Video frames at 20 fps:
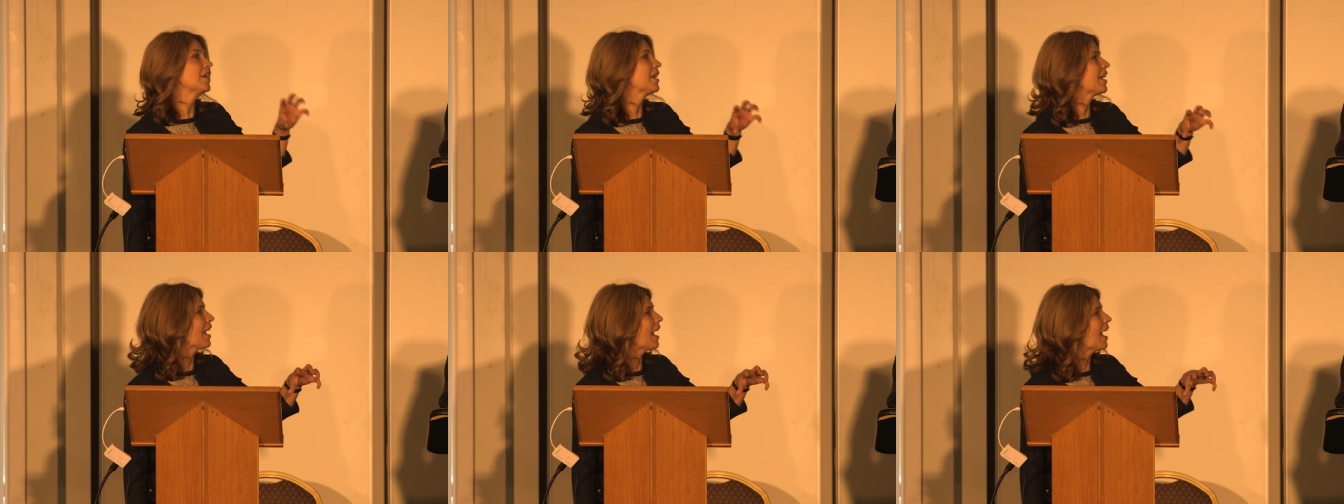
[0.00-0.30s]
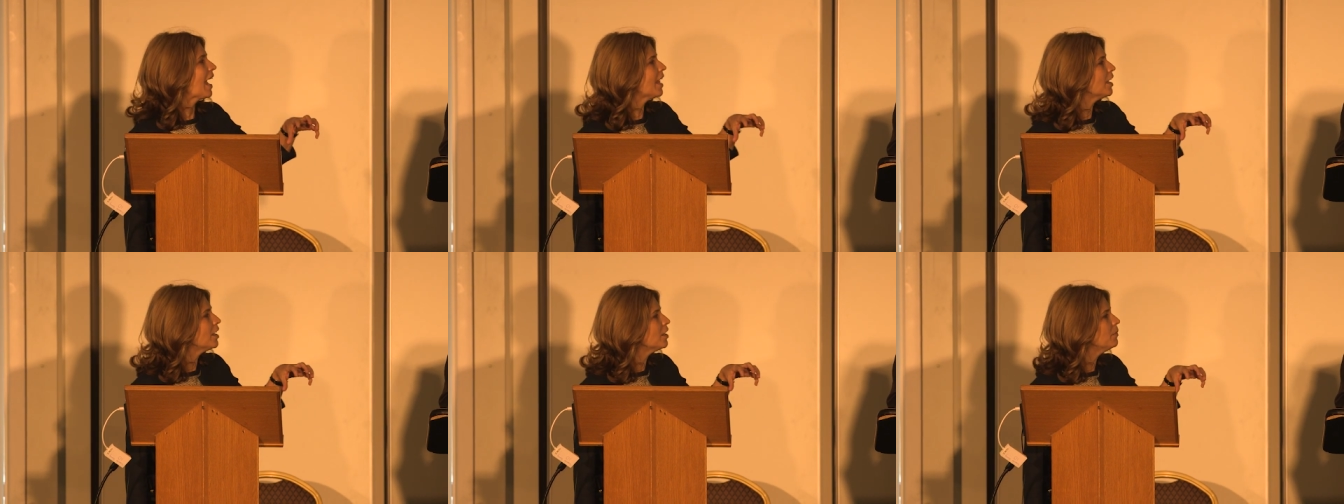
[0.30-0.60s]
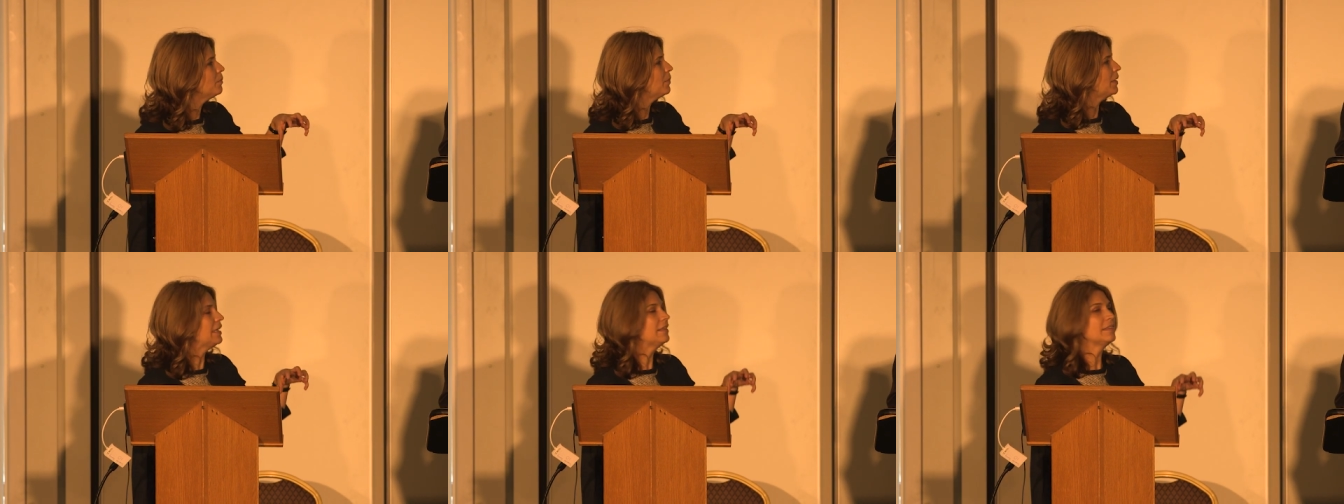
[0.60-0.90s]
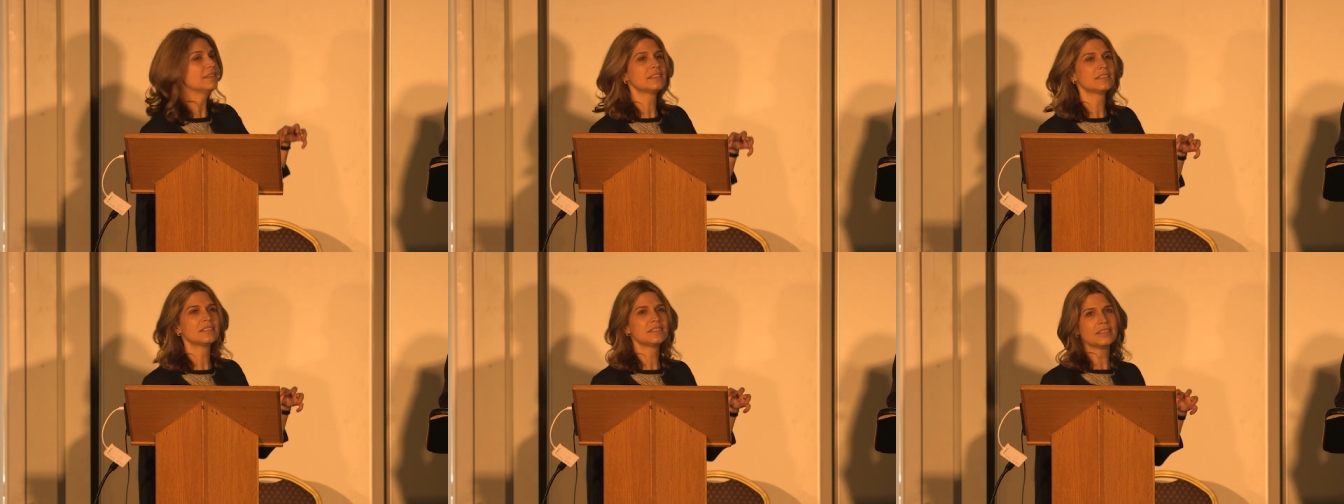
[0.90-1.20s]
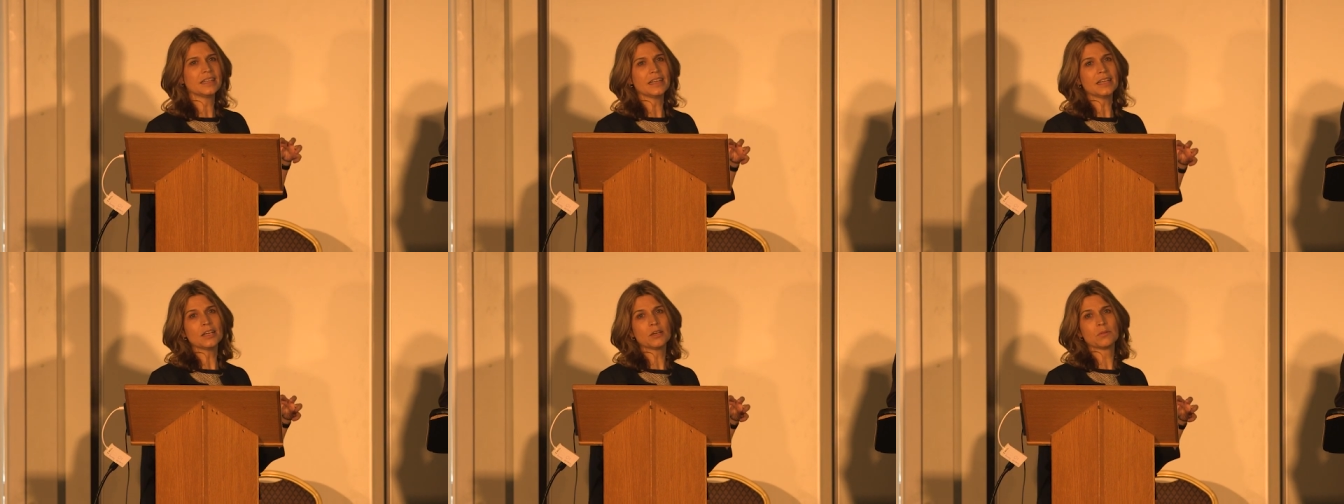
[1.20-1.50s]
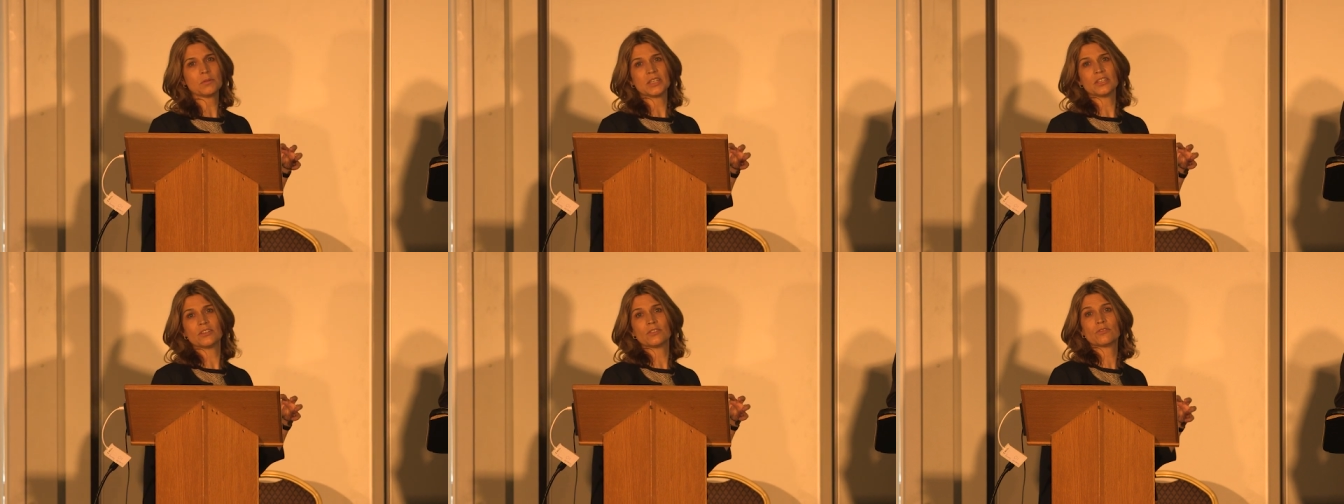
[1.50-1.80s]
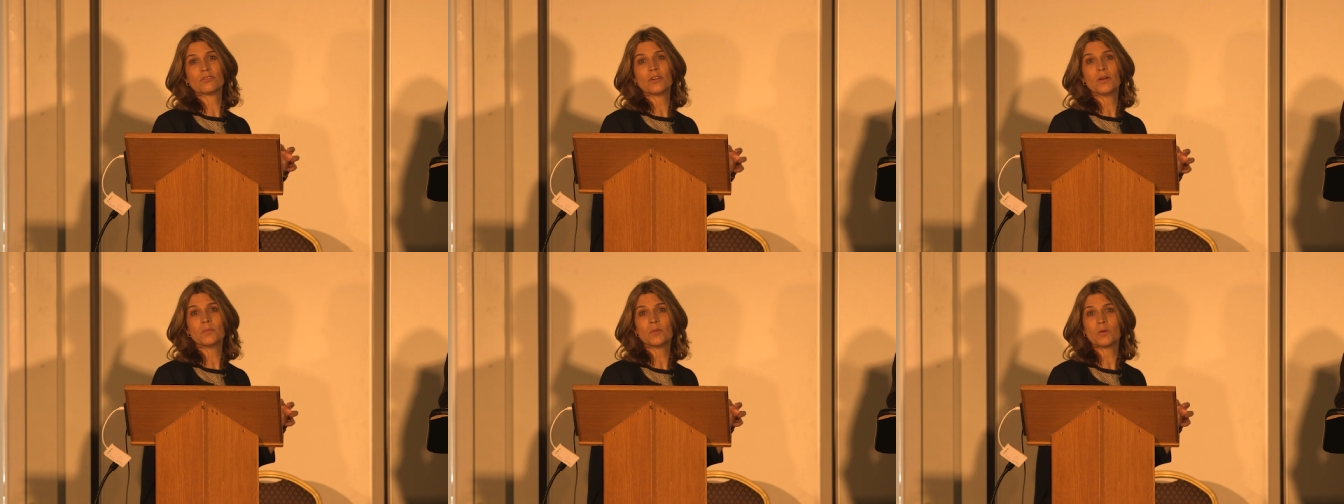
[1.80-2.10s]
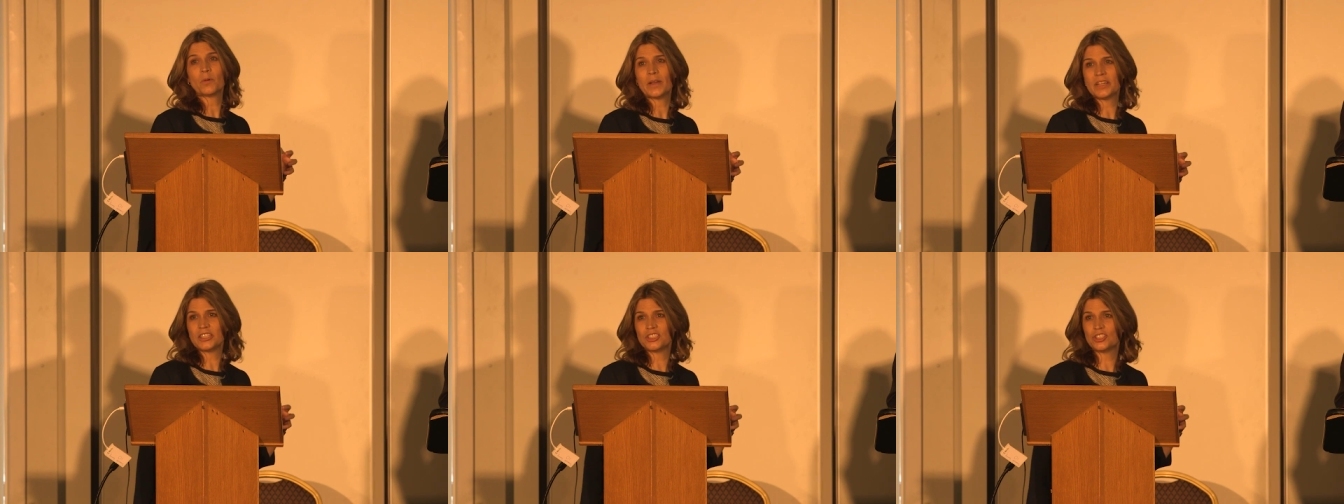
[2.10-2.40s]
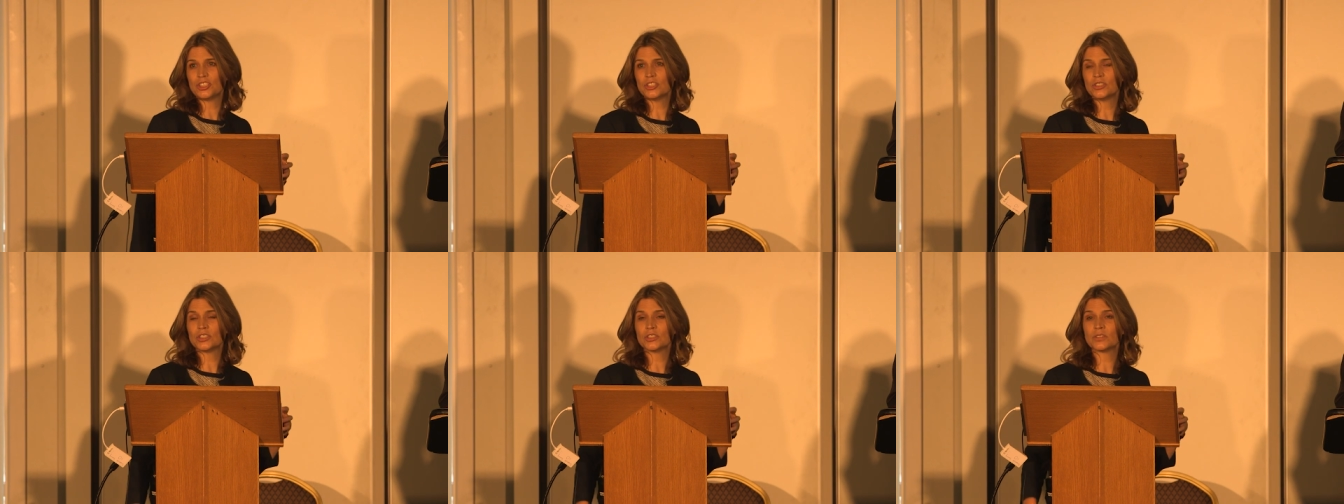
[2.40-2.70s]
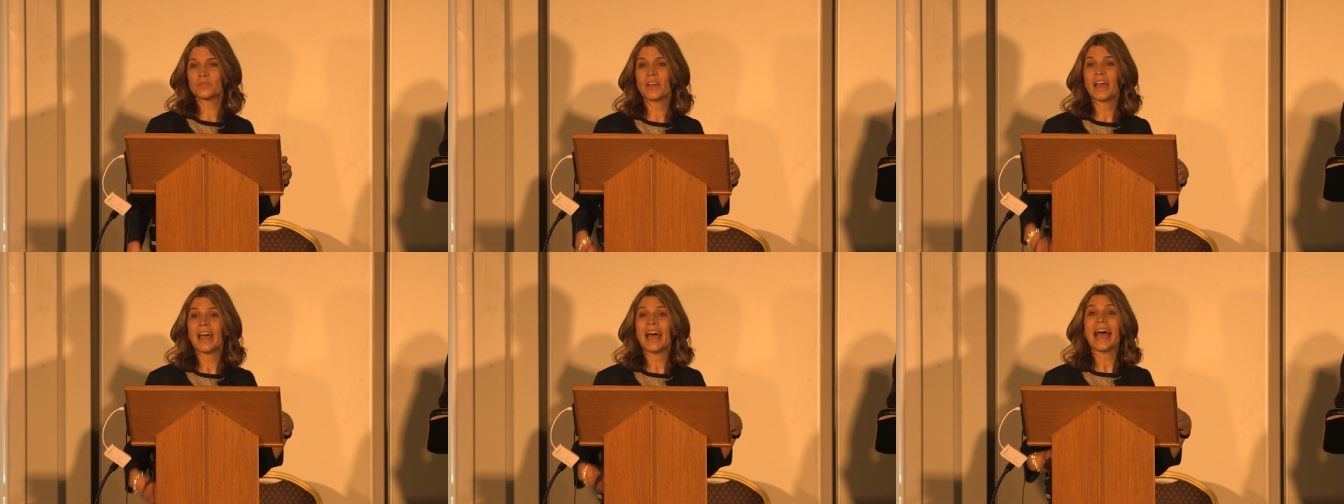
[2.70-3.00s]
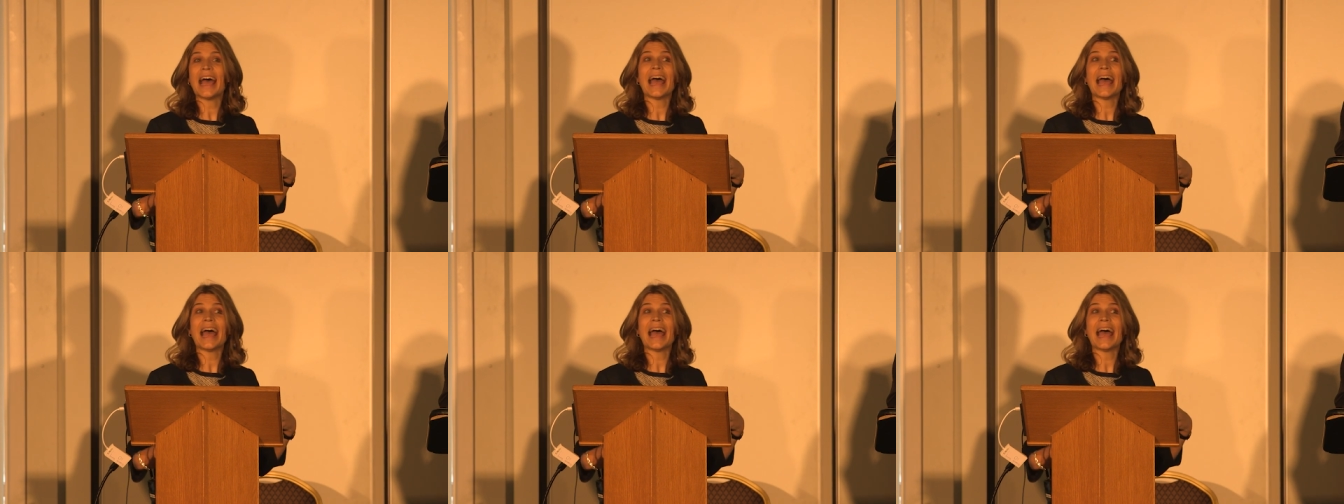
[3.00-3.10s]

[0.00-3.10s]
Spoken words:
can be distinguished from questions of